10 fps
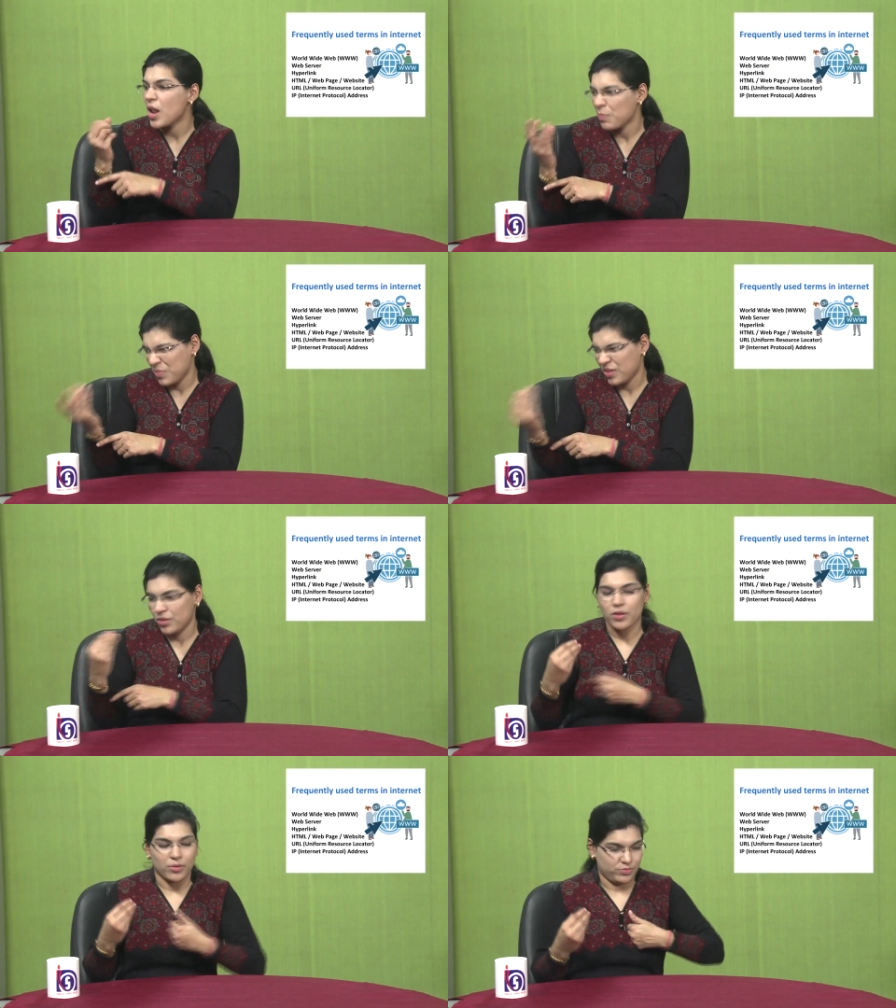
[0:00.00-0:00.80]

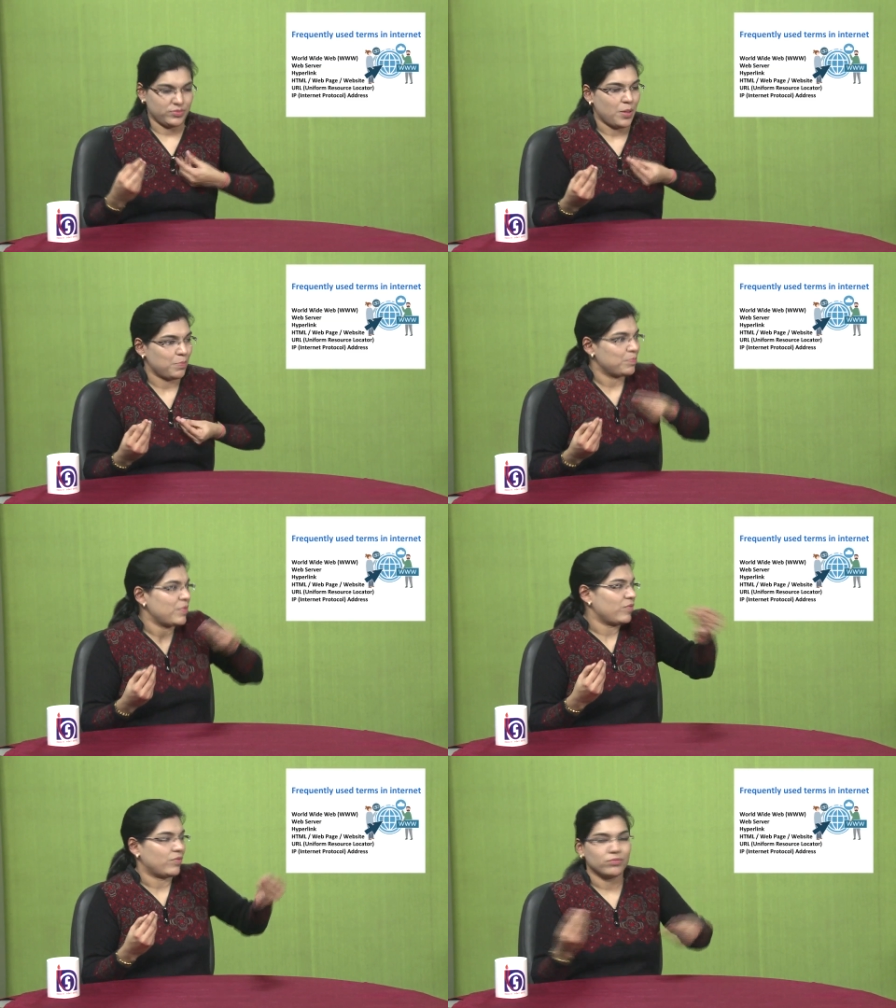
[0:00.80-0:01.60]
Without a password,
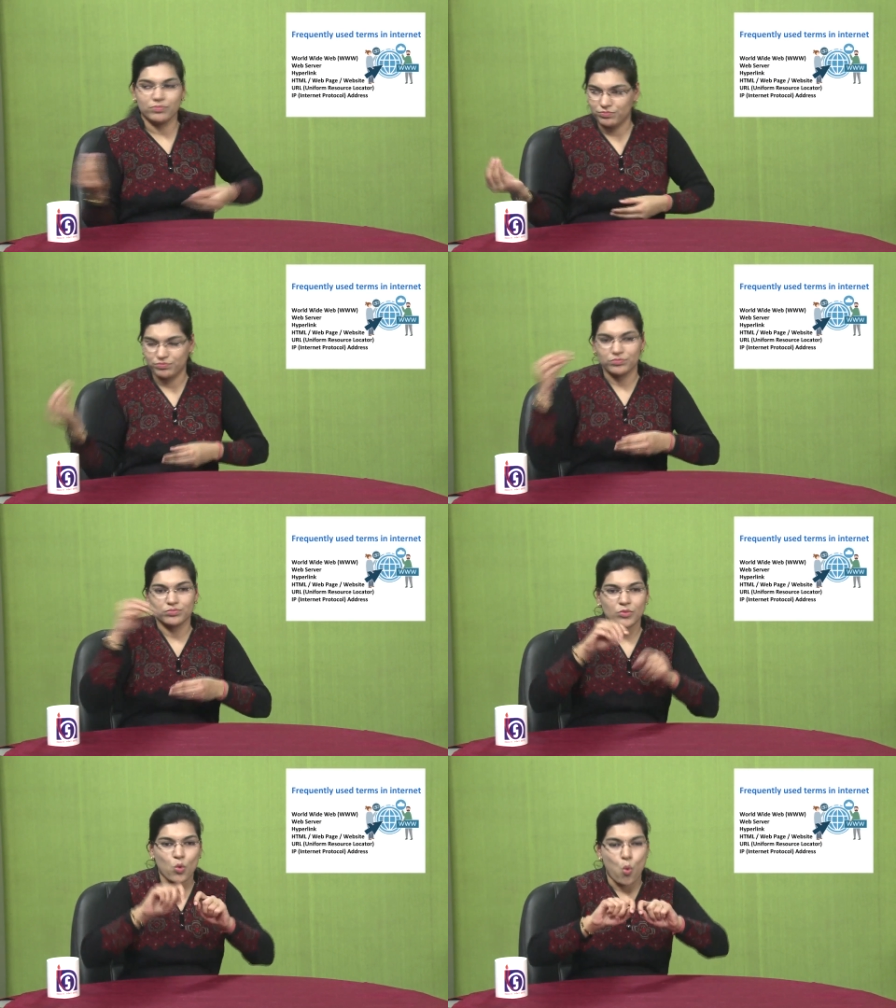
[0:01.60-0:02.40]
nobody can
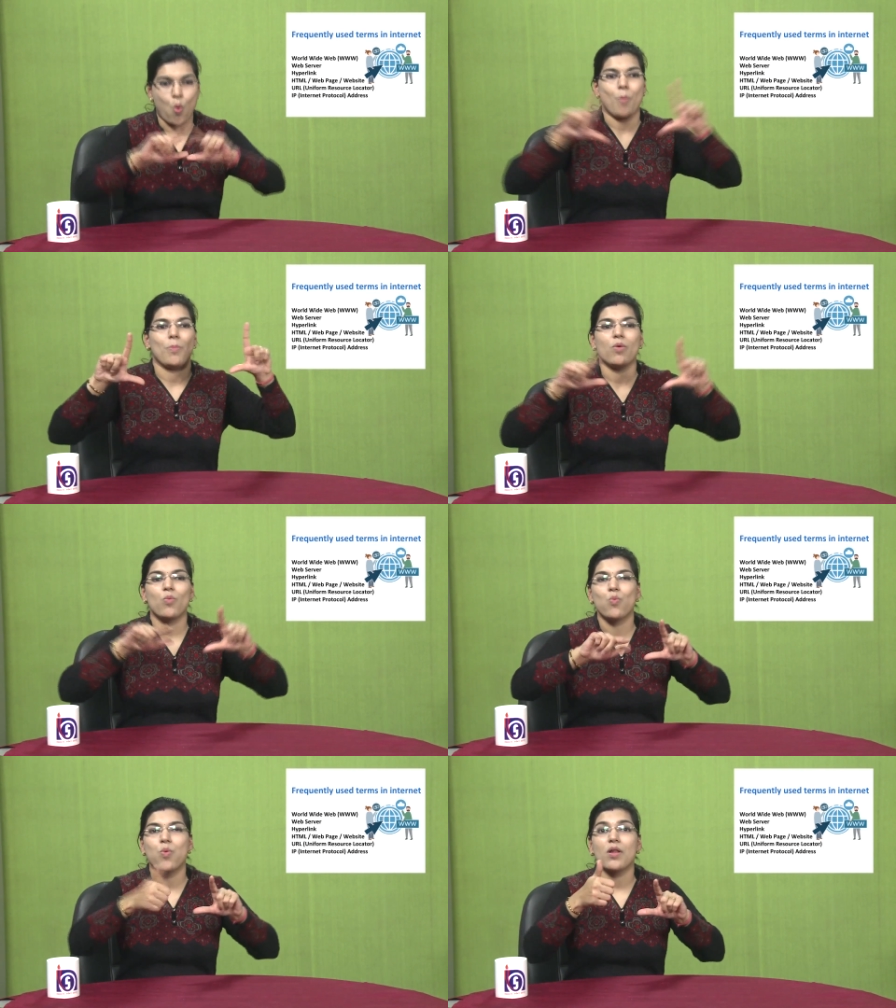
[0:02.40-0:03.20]
access
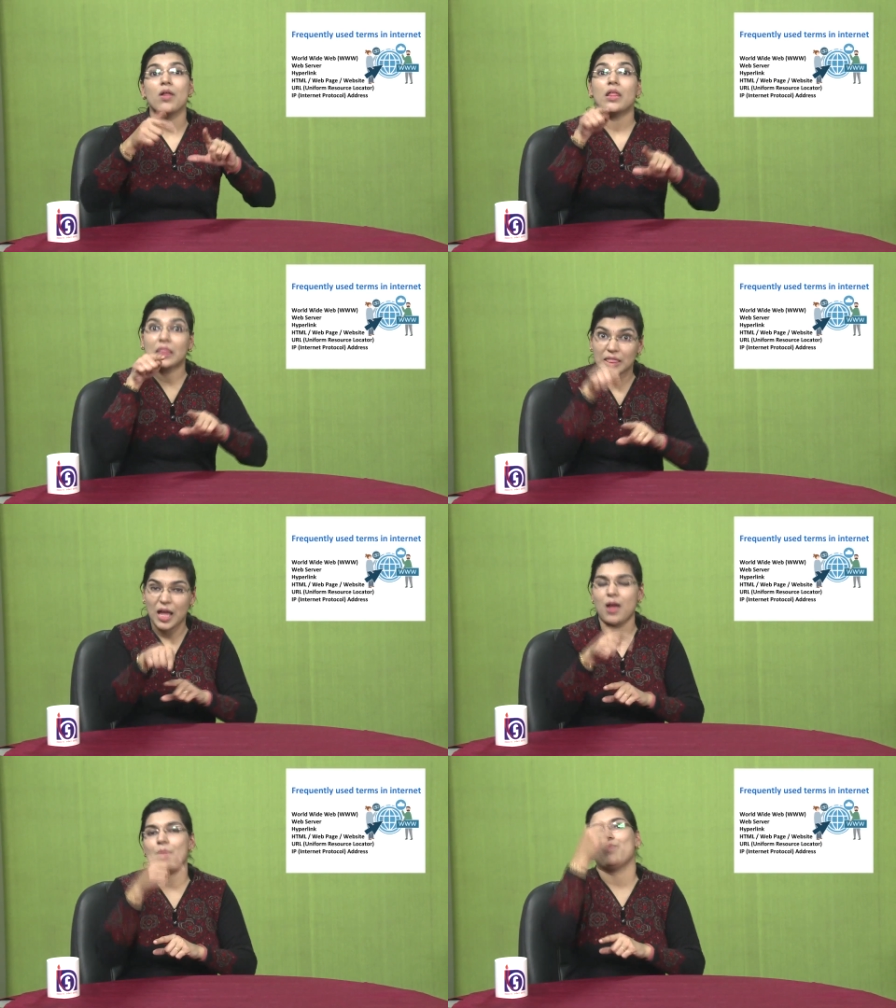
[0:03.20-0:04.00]
one's
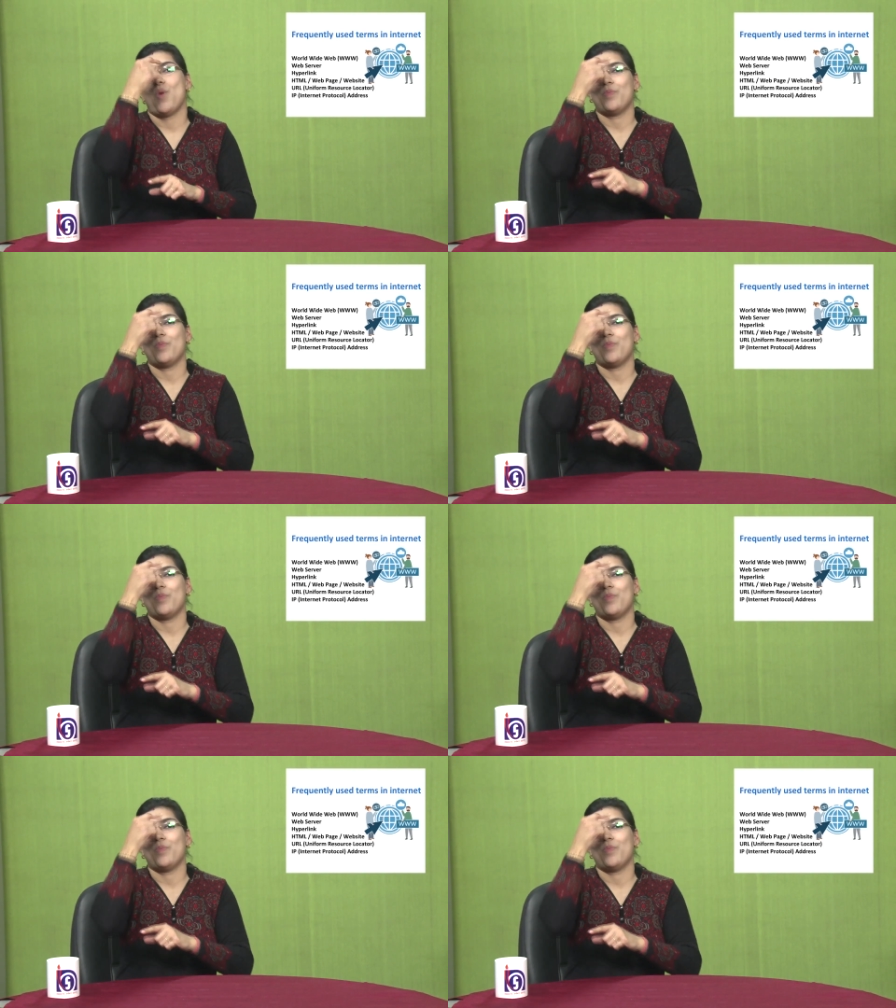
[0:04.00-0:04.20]
Wi-Fi.